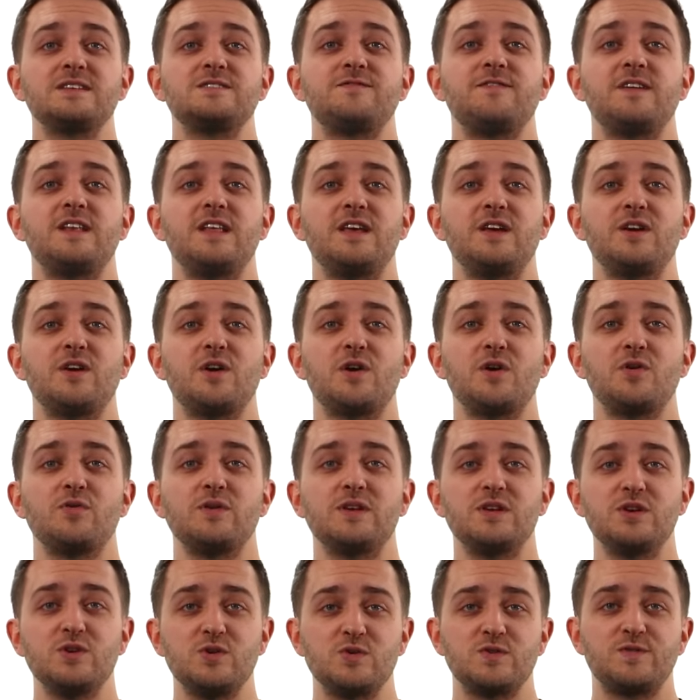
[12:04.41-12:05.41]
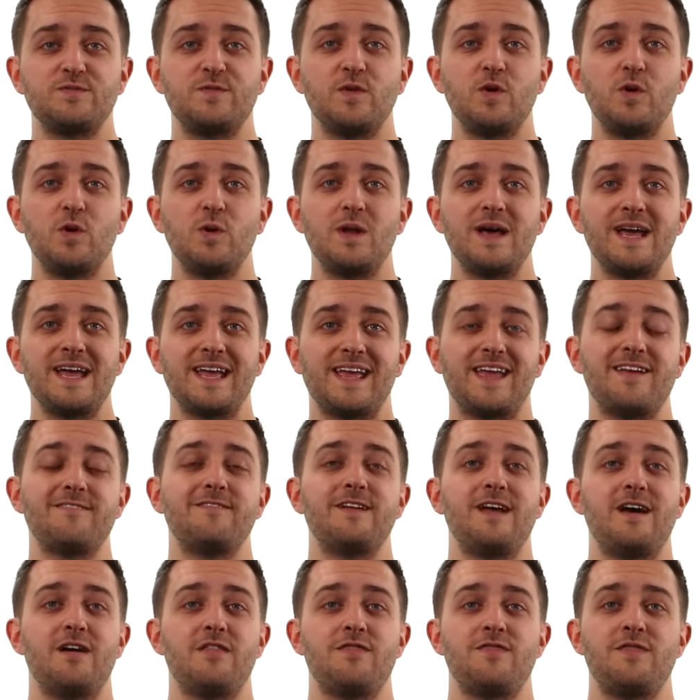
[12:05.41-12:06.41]
this video useful,
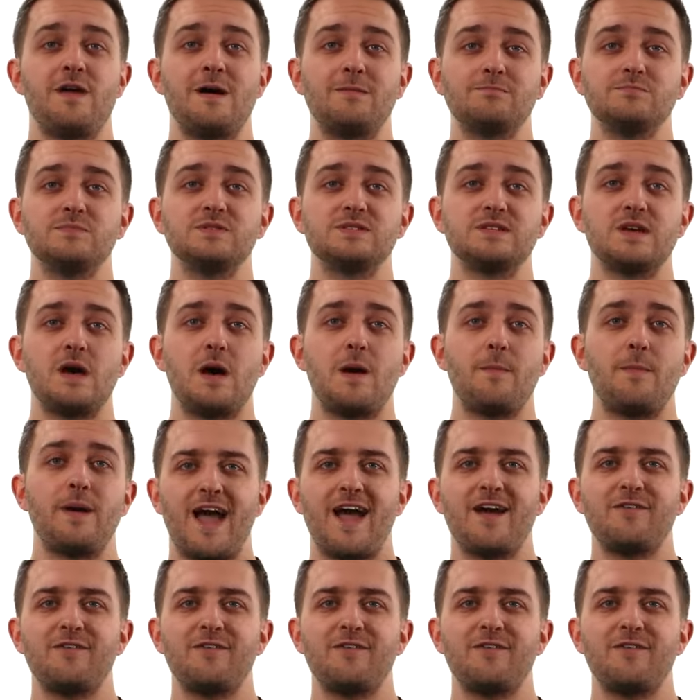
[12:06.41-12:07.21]
give it a thumbs up.